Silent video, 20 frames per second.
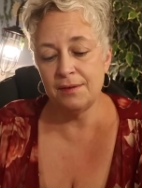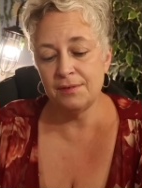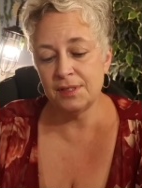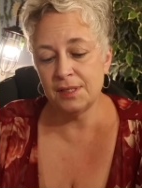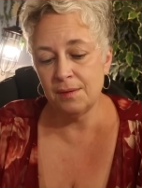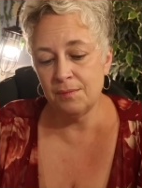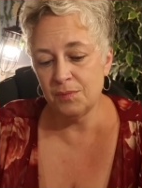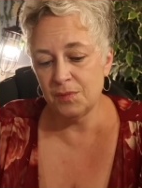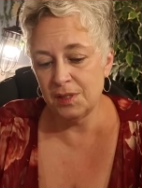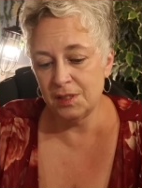have
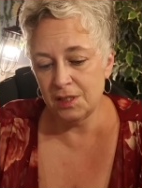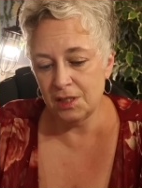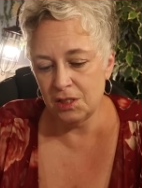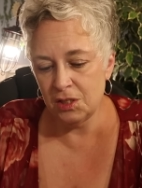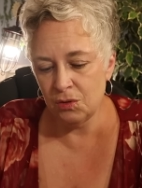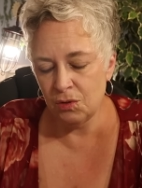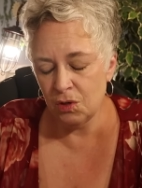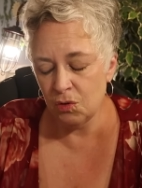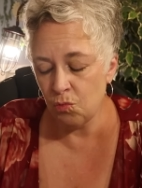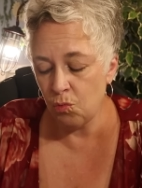something to
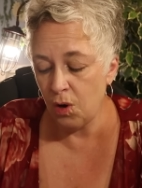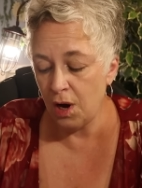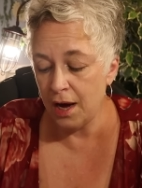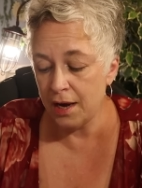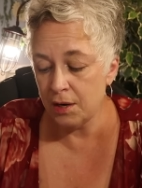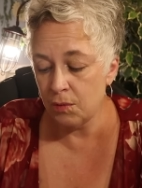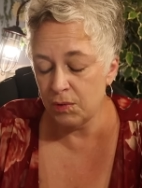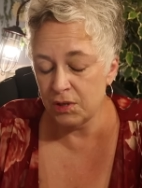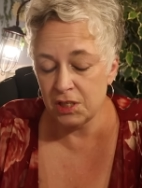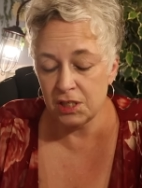do with
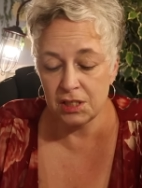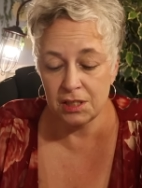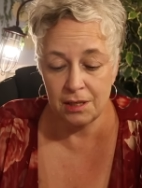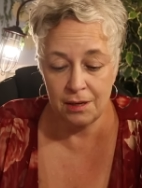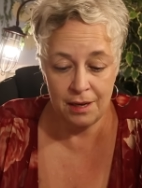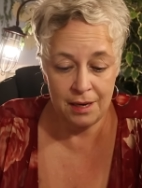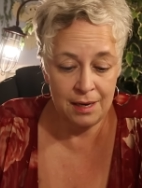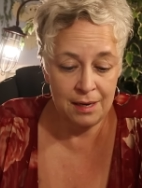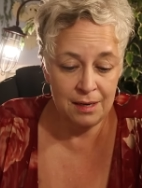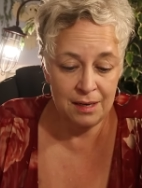water, which is,
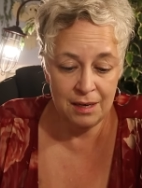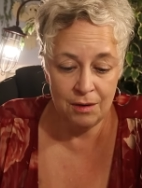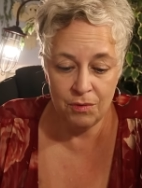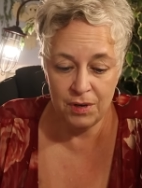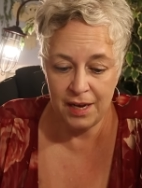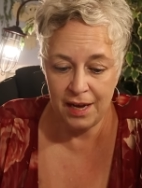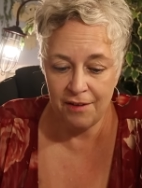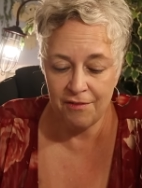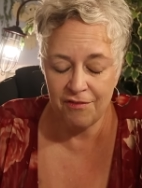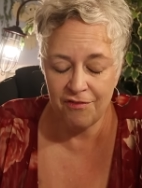and here
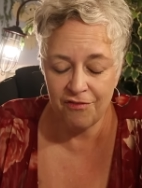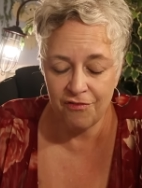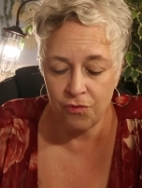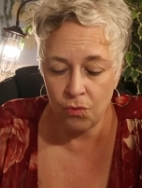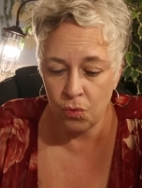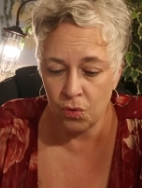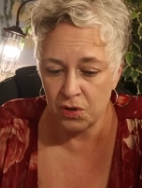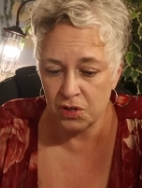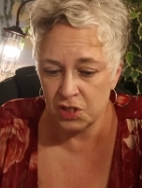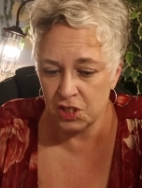we have
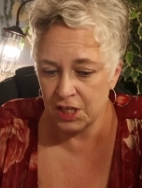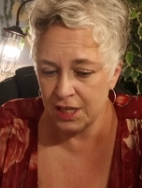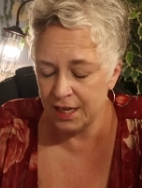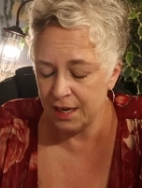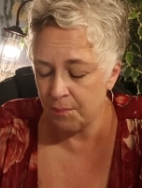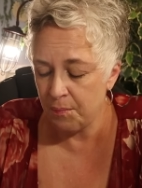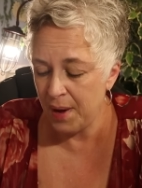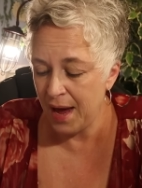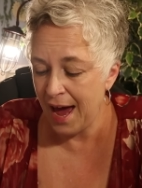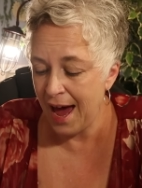forging
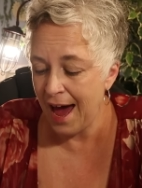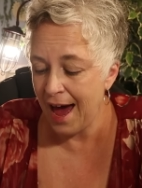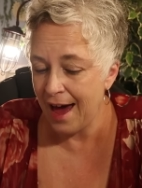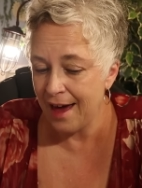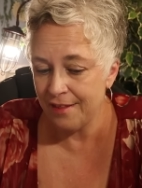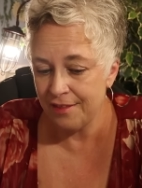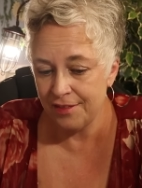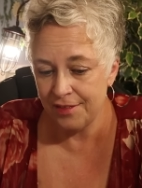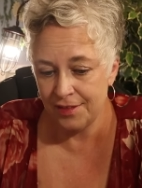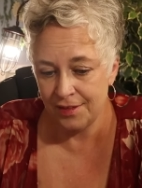a
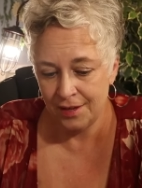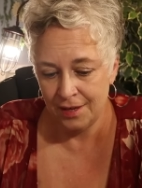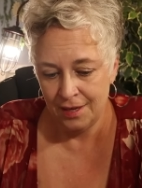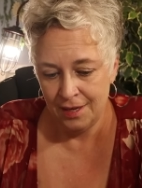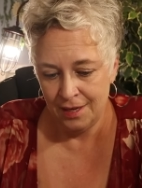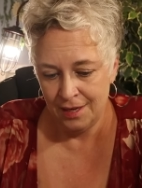path